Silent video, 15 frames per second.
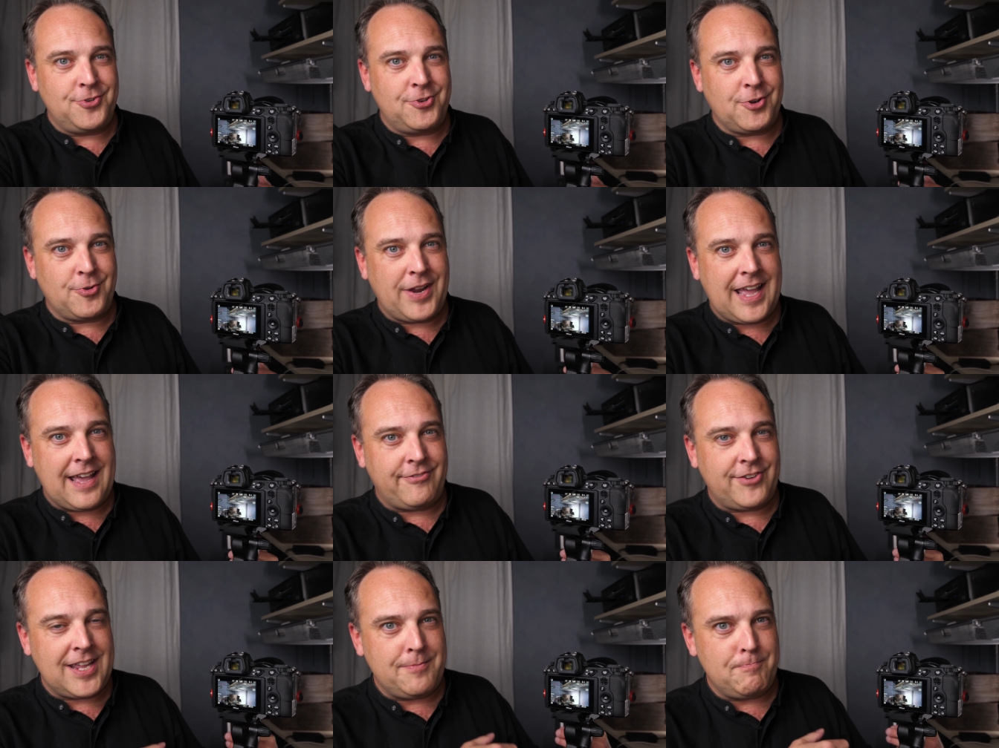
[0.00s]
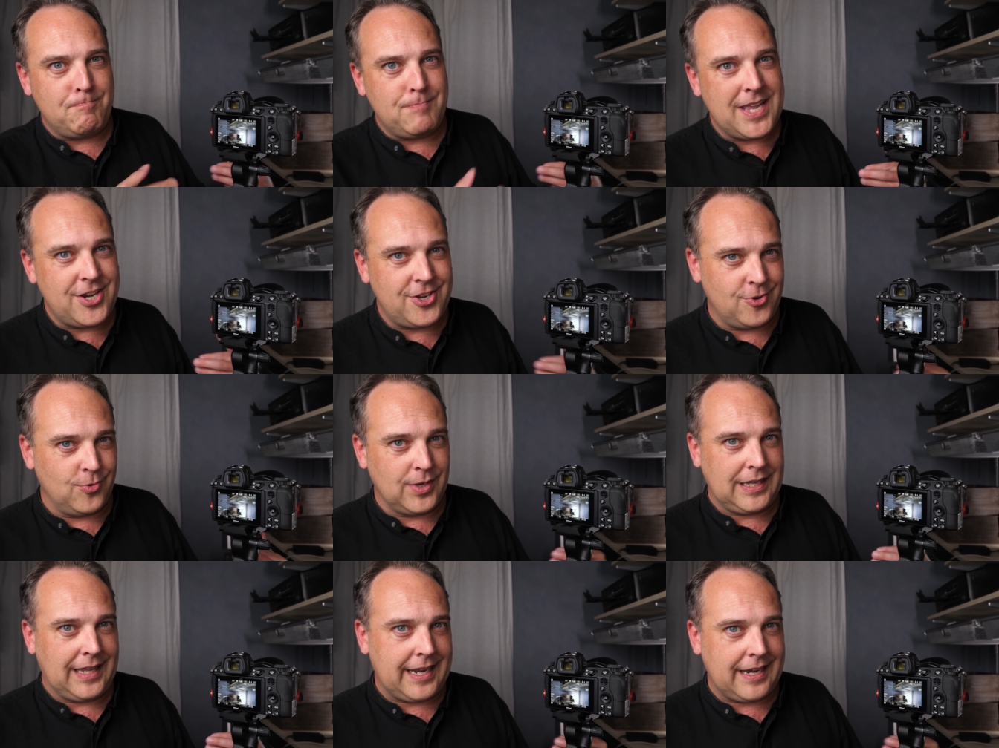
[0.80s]
You don't have any menu
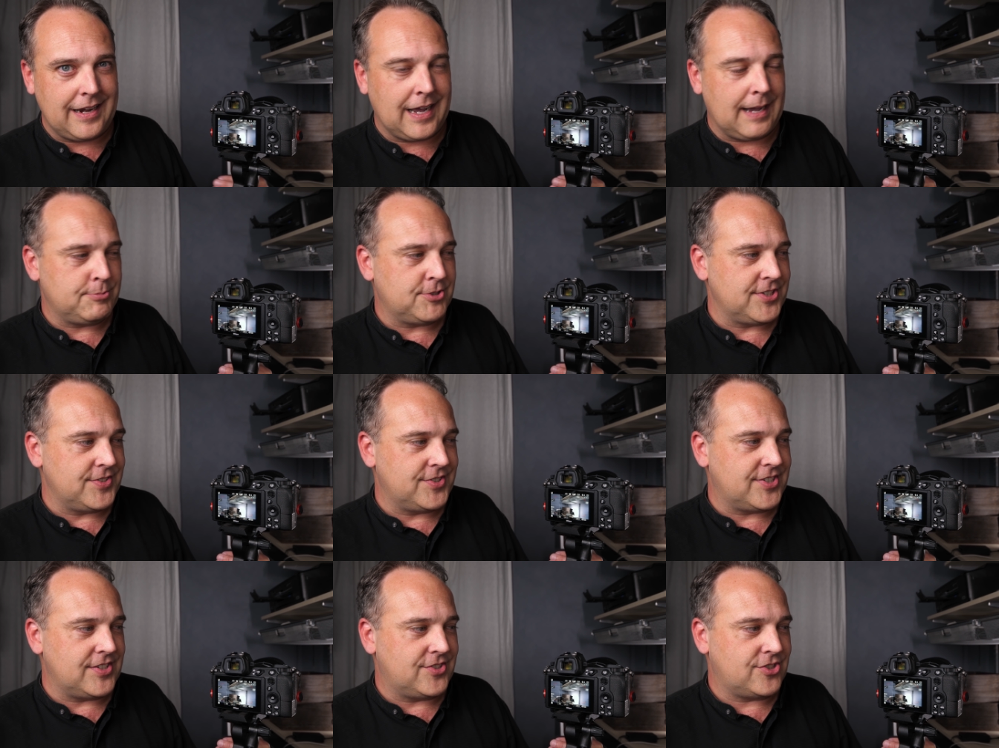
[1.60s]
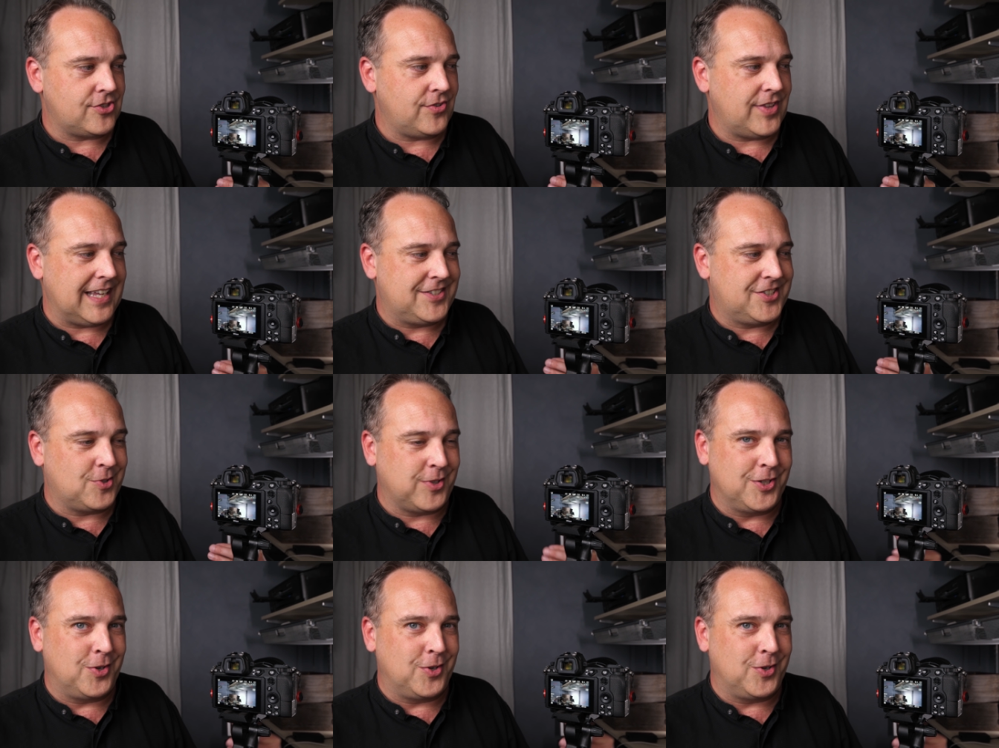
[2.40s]
related options. And so that's